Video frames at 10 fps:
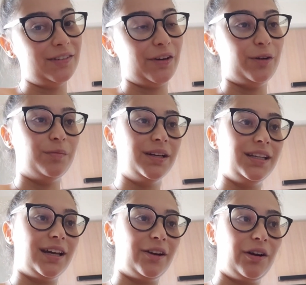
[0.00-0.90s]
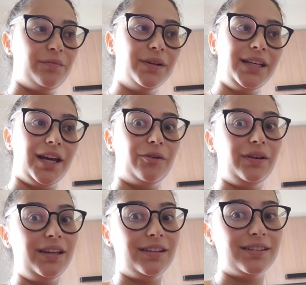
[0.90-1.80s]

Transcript: If I don't I don't have money, I don't eat.